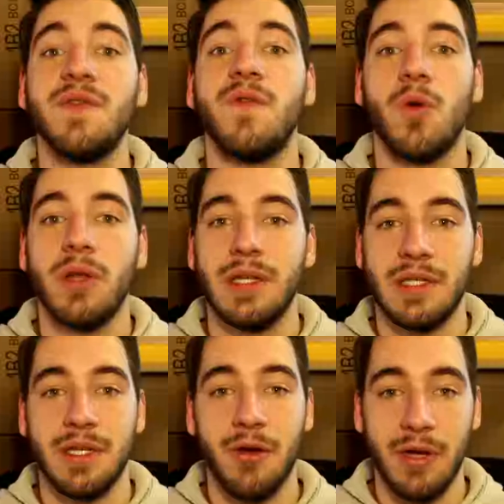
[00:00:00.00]
for this
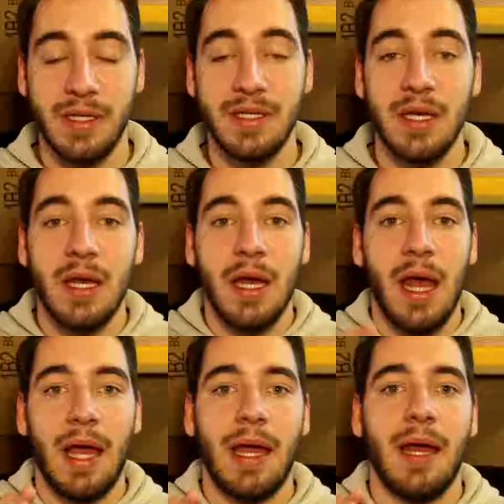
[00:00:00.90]
series
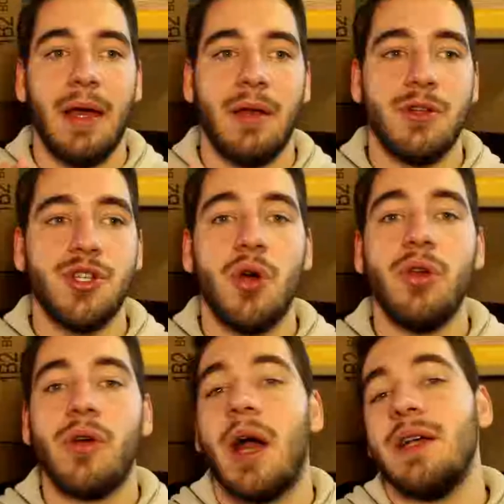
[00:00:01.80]
and show
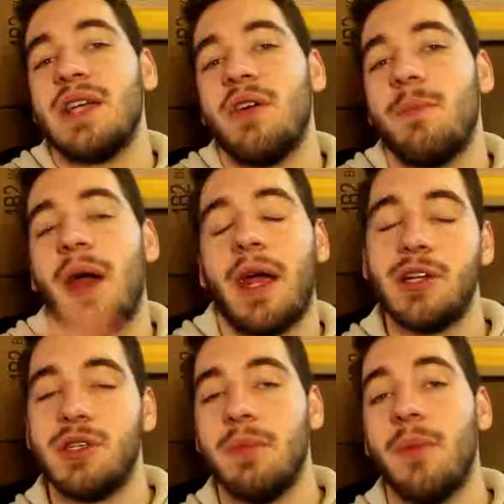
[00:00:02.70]
you guys how to
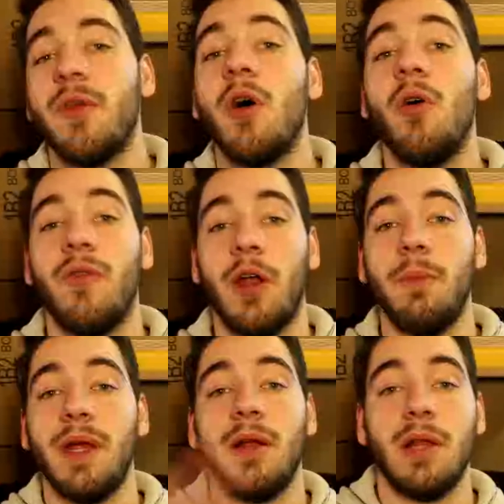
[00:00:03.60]
package them up. That'll
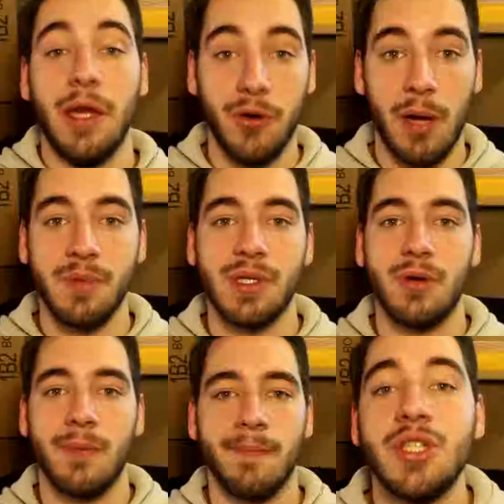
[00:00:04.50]
be in a later episode.
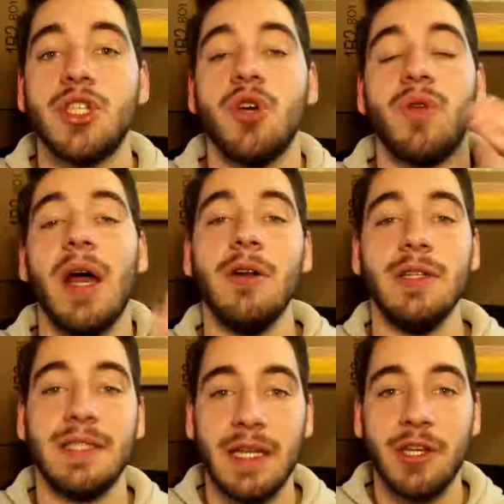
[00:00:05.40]
So now
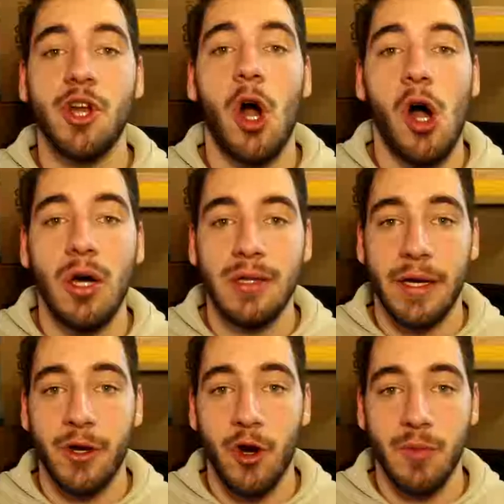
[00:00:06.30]
let's get into
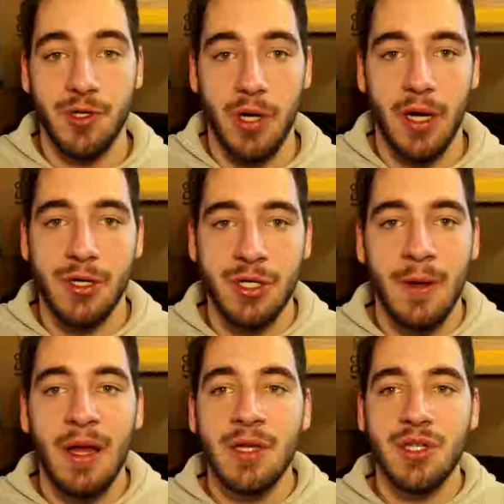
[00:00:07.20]
online arbitrage.
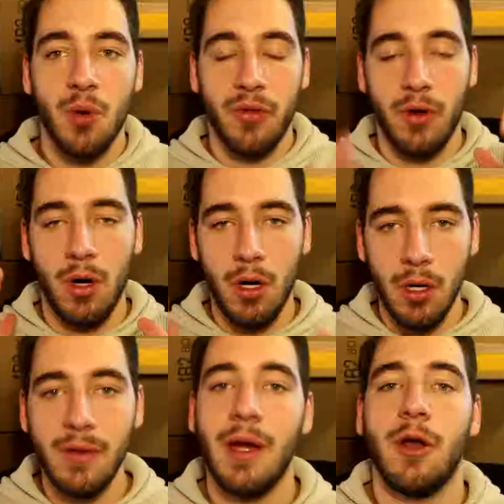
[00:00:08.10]
So with
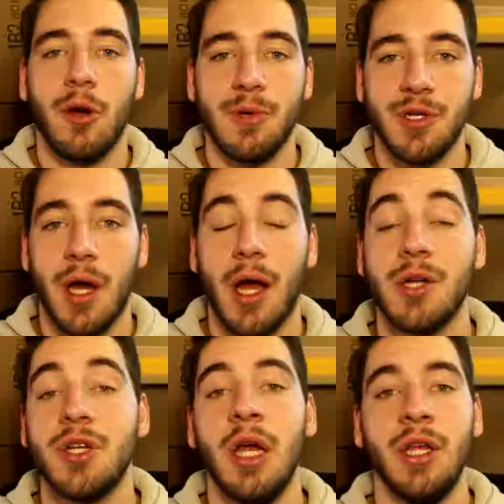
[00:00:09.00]
online
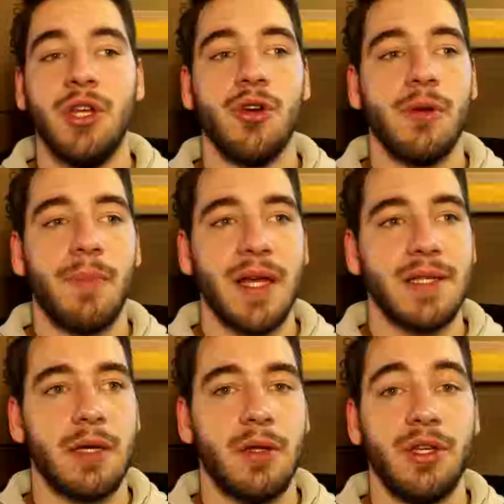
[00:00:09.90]
arbitrage, you're
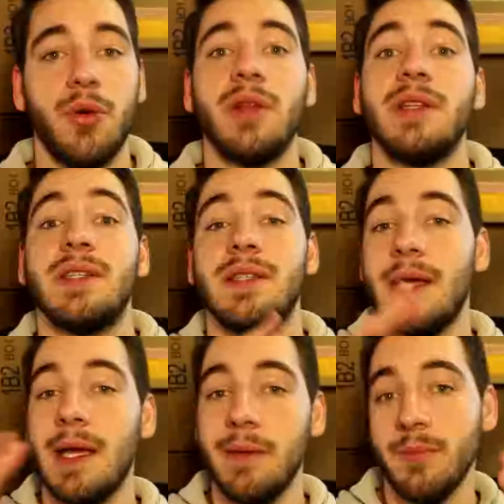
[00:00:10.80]
basically doing the
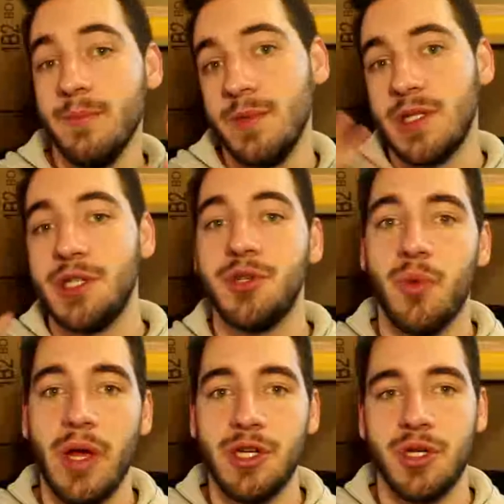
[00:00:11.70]
same
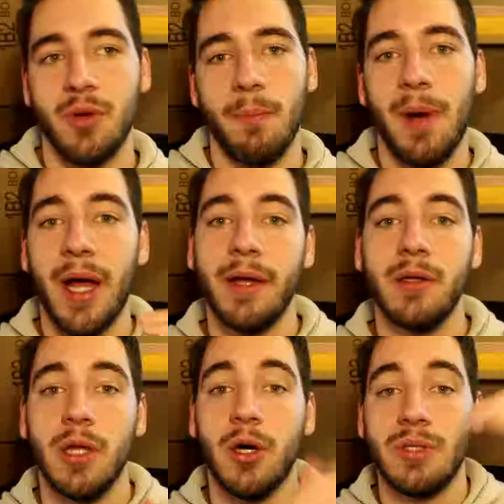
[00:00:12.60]
situation, buying
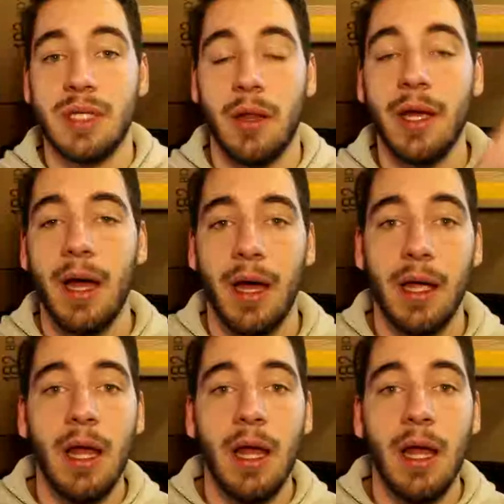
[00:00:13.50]
low, selling high,